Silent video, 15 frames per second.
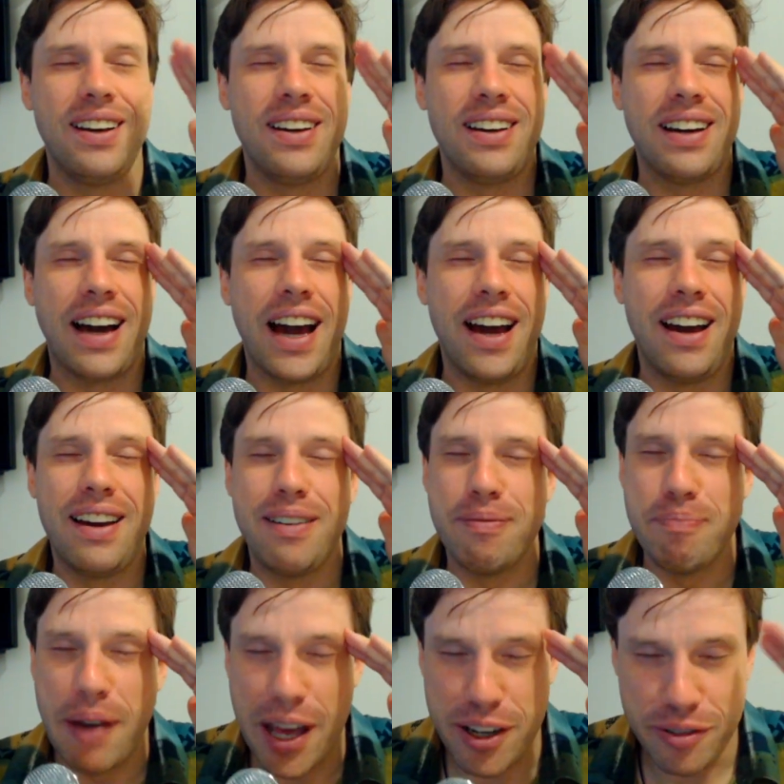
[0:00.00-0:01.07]
I
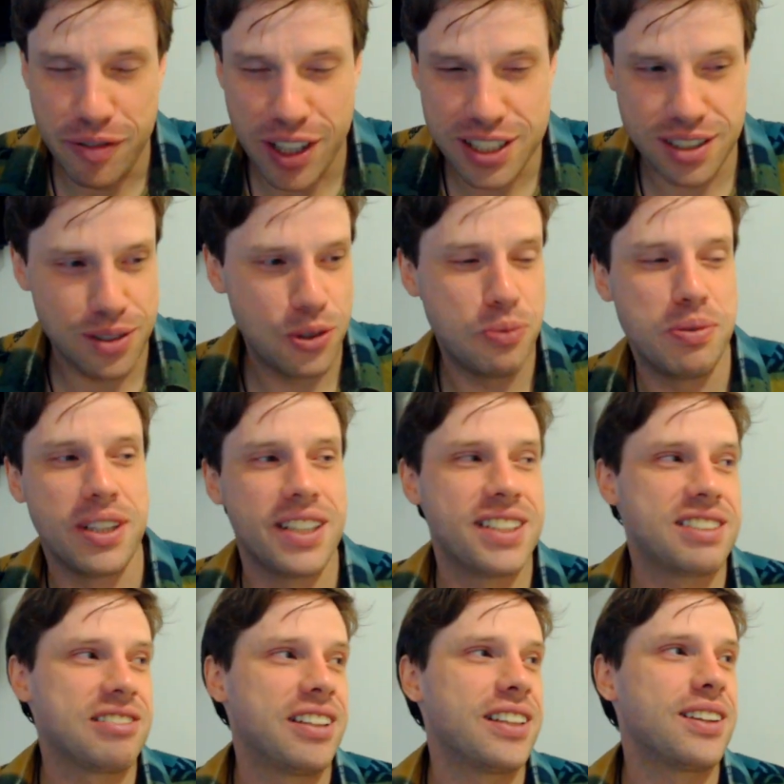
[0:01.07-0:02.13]
manifest a new
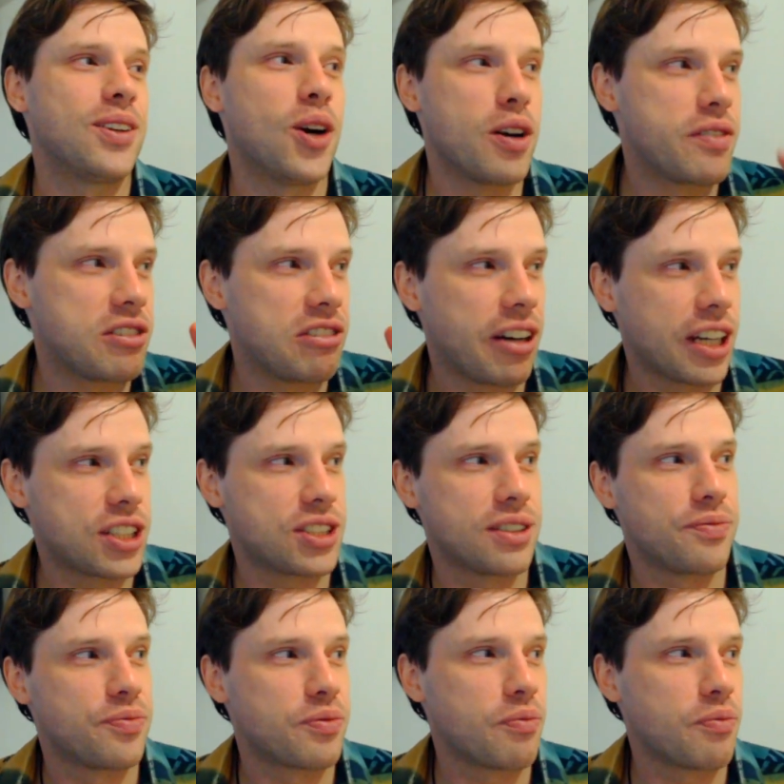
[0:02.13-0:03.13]
place, right? Law of attraction.